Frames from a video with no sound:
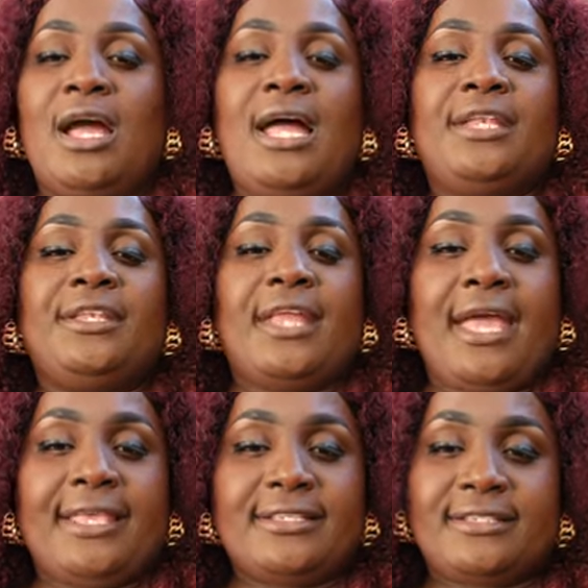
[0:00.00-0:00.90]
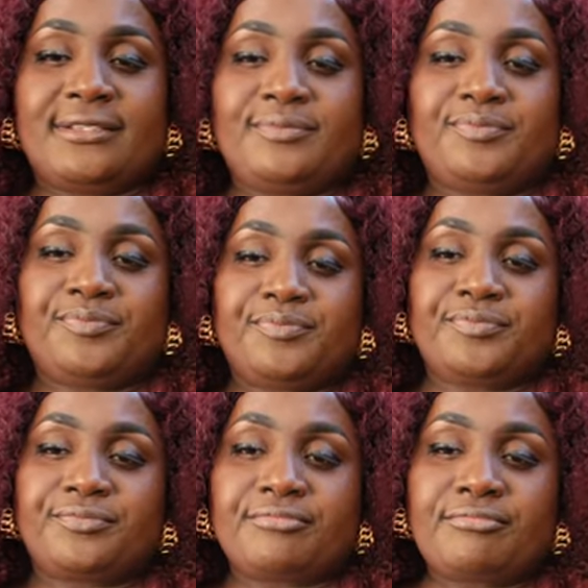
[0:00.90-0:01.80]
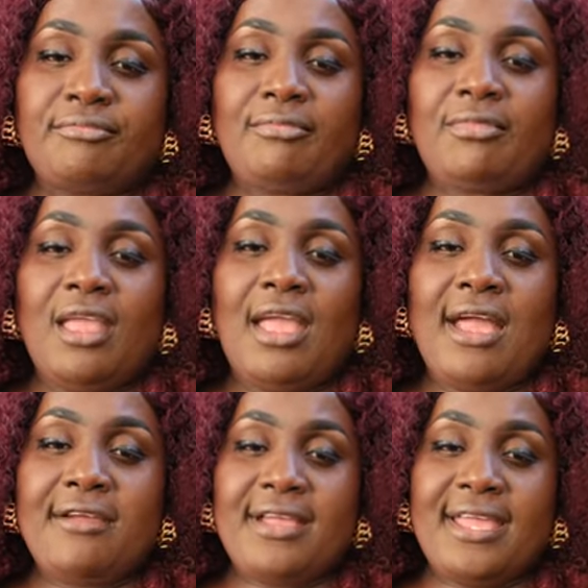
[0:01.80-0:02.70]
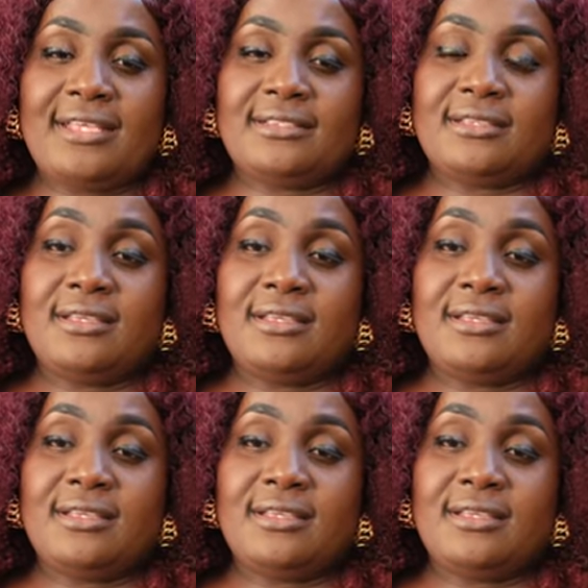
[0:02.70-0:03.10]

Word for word: and nice. Alright?